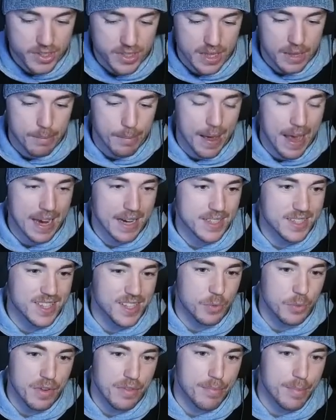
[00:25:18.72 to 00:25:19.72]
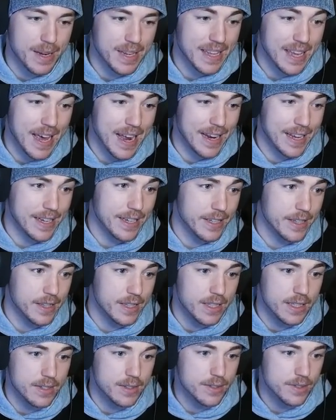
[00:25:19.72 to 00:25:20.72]
to the max that we've been getting on
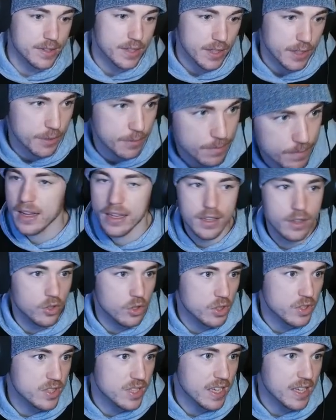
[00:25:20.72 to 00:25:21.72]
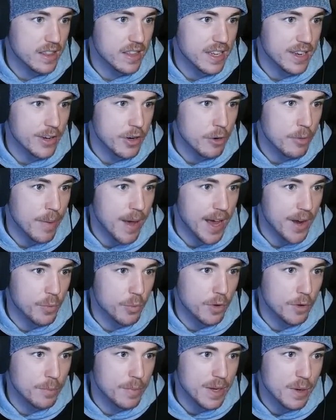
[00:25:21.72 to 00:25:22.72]
these. So looks like the nomad
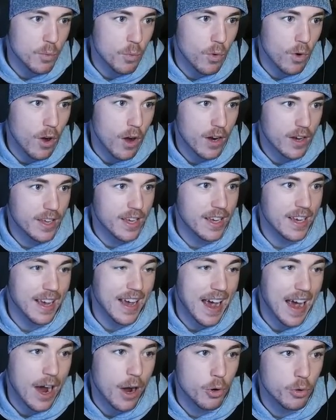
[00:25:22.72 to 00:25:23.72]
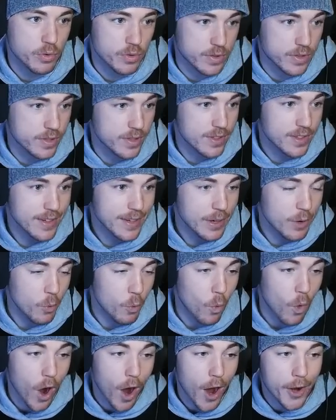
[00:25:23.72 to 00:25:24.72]
will be wandering out,
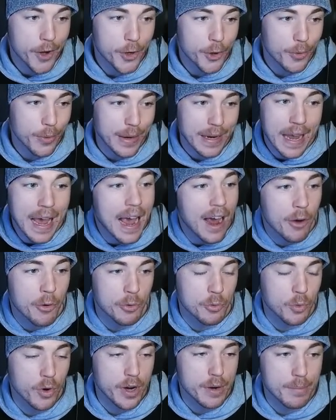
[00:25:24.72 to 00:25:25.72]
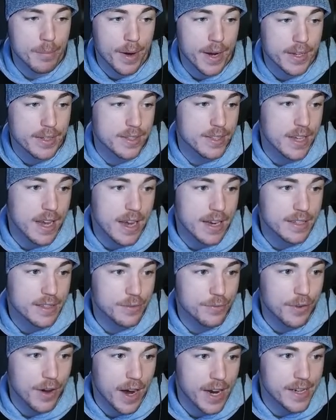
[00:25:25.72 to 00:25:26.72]
one might say, to
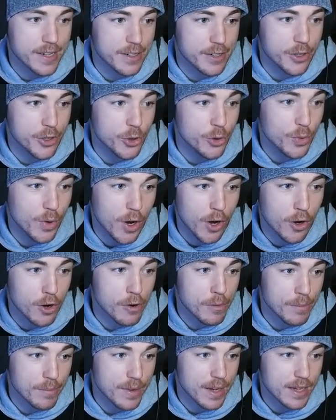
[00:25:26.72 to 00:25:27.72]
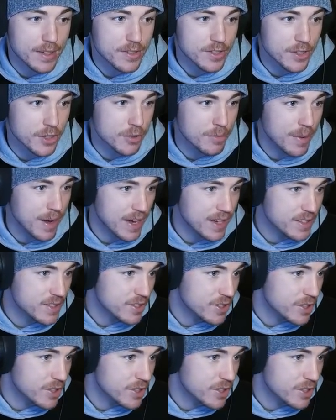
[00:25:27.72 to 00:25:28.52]
find a new home, as nomads